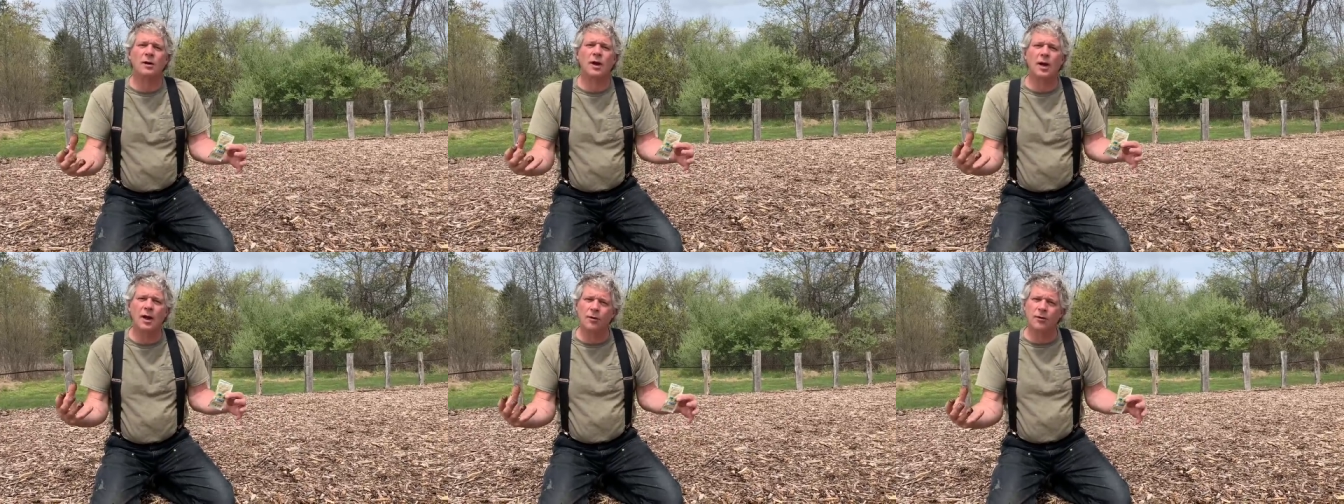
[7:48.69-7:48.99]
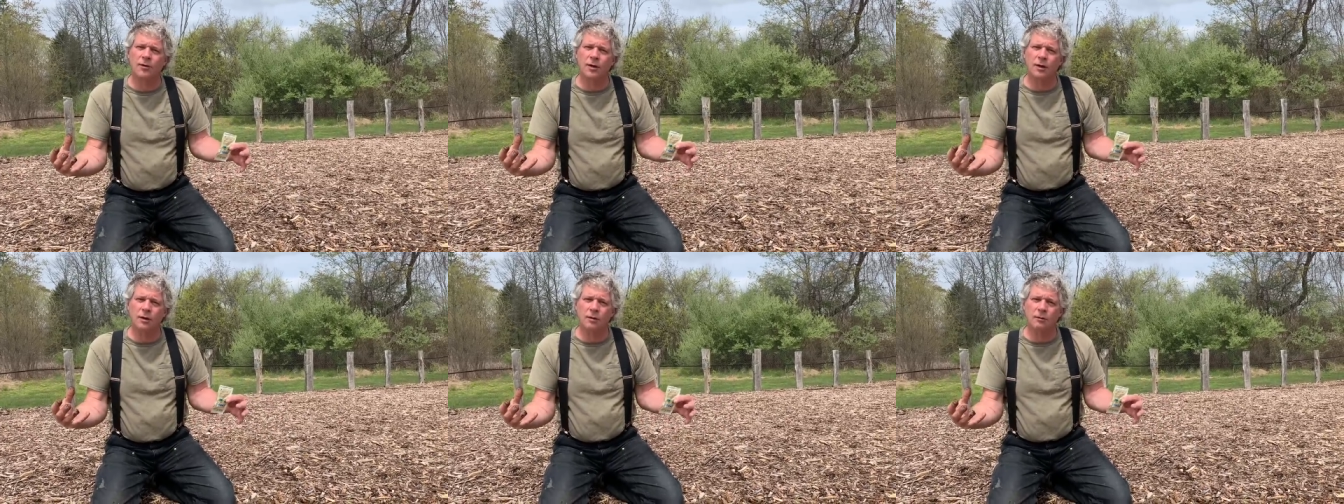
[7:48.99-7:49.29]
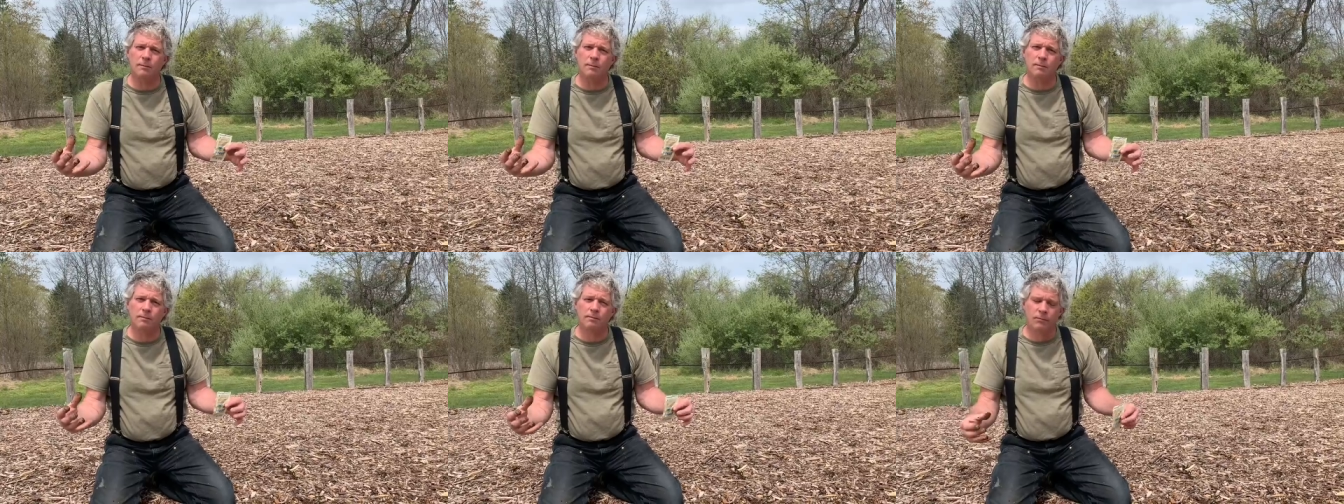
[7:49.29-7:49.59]
are
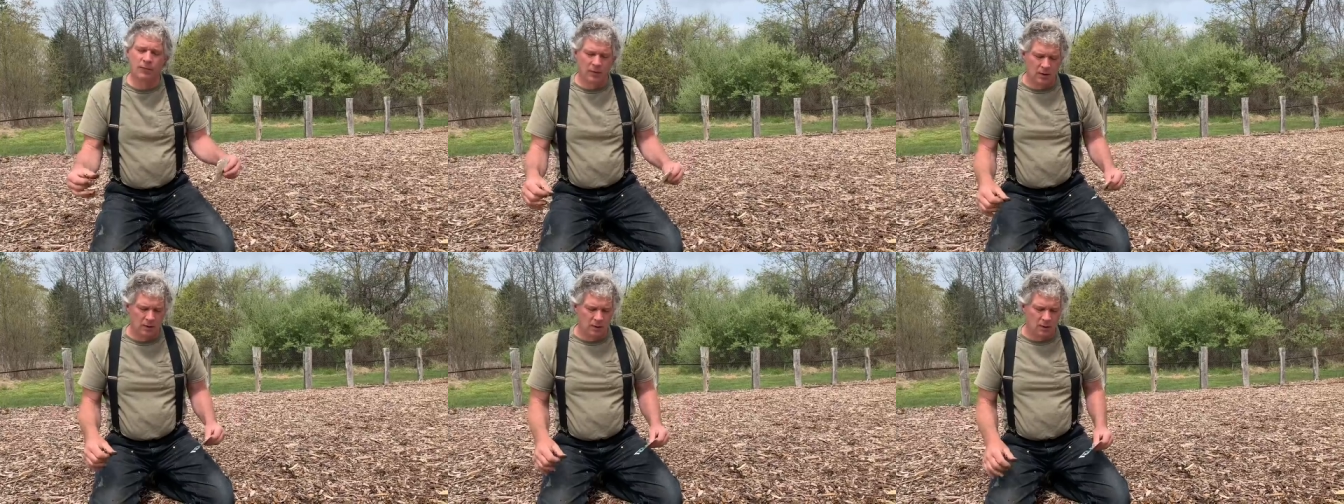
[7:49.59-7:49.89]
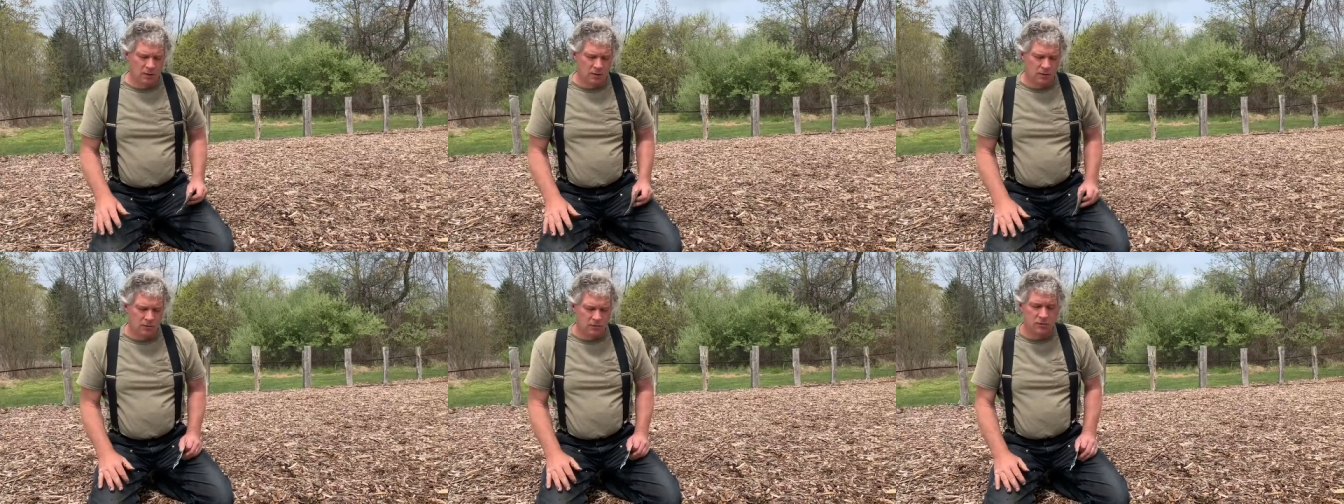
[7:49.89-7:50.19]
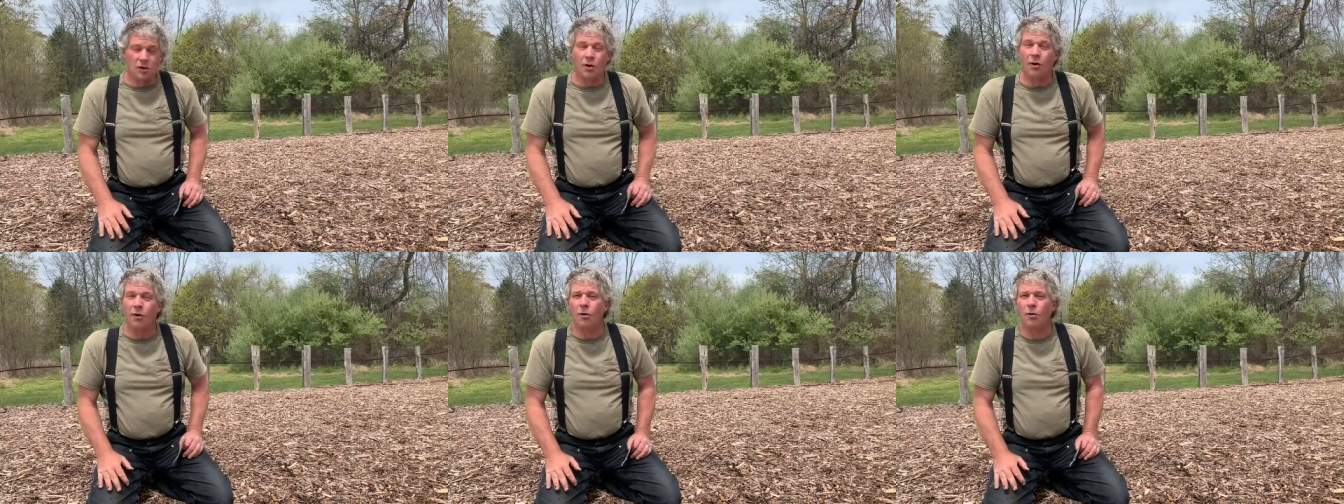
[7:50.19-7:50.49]
healthier.
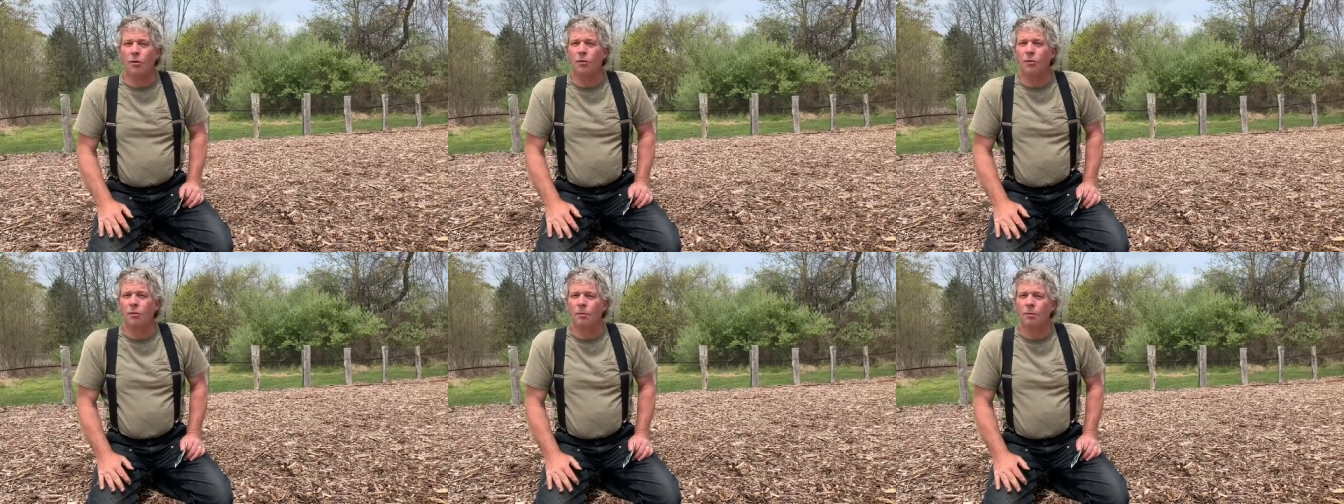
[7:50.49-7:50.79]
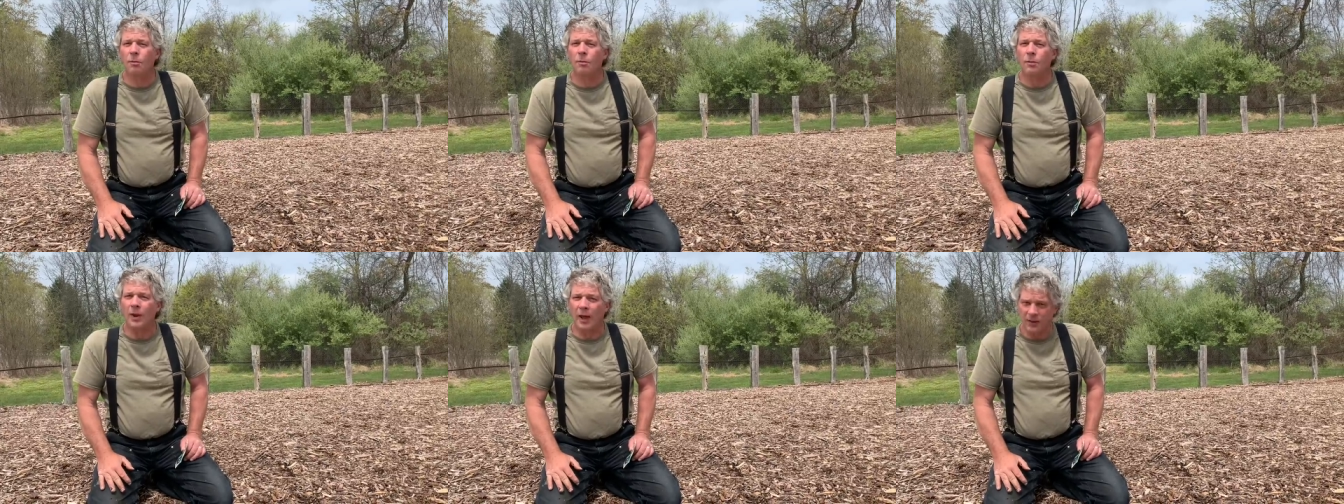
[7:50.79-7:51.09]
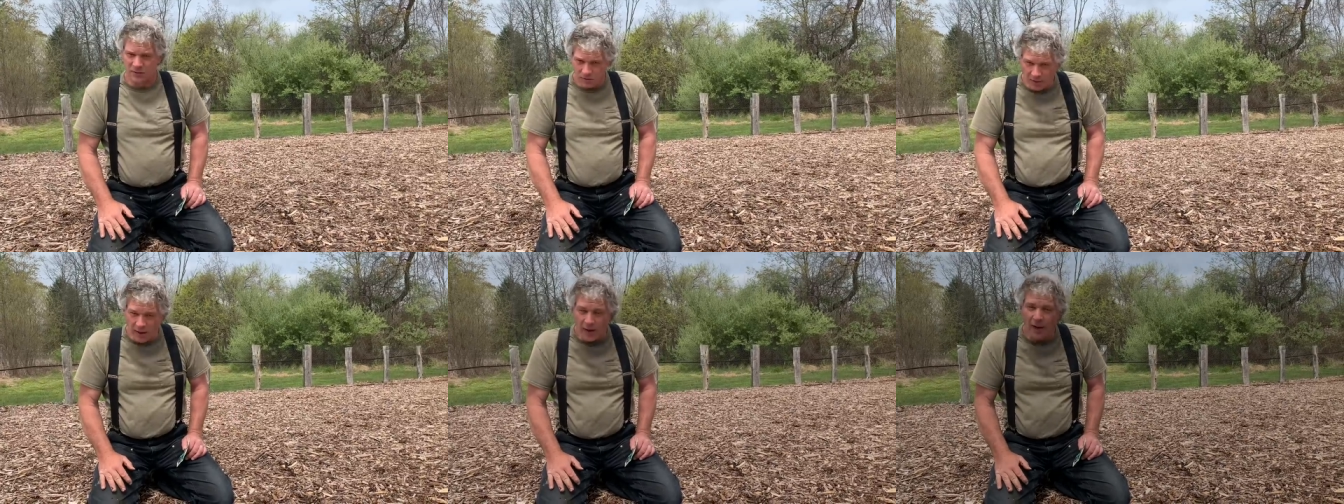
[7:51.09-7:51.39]
So
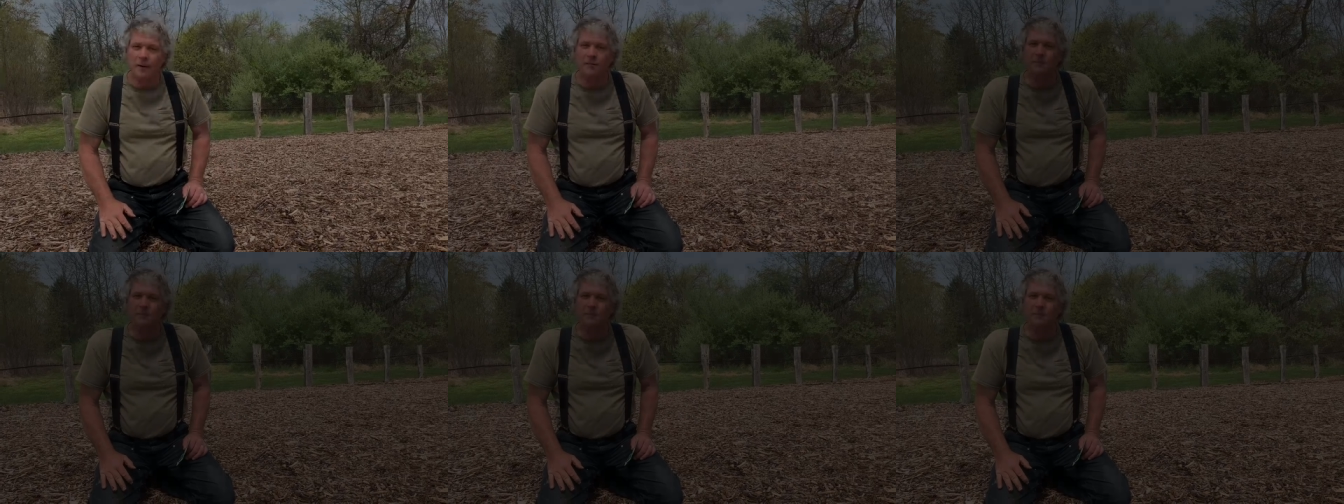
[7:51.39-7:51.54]
that's that.